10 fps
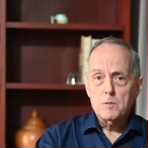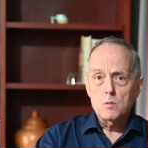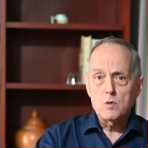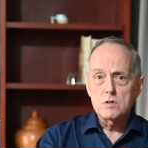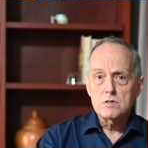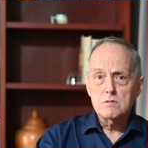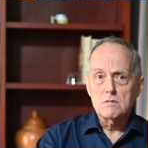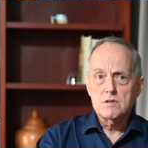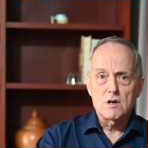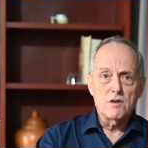was
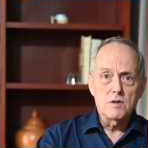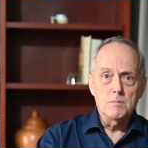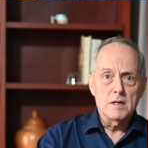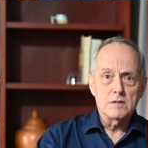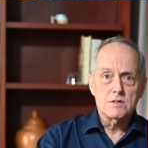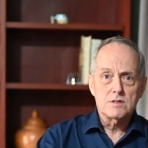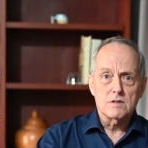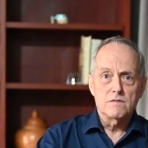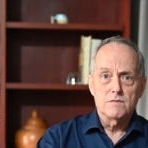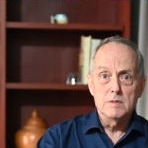30 minutes
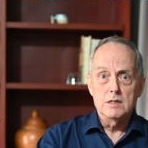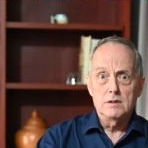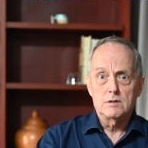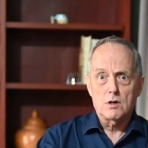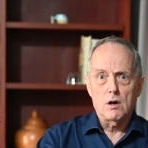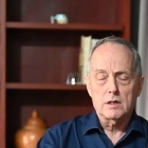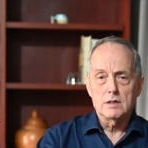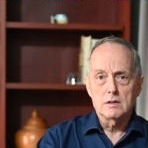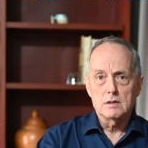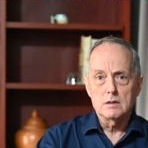of me
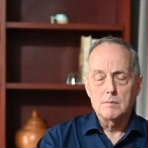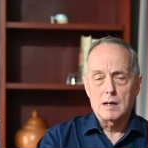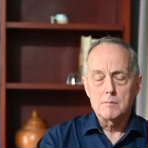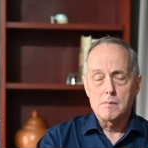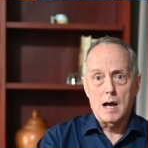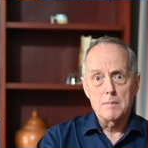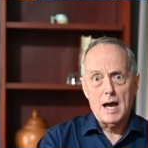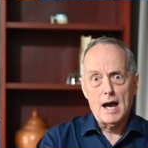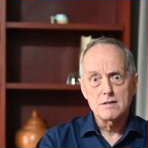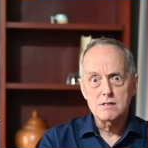talking about my
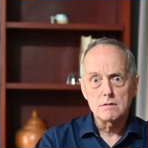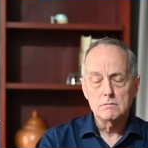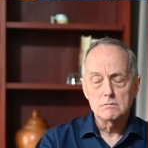past.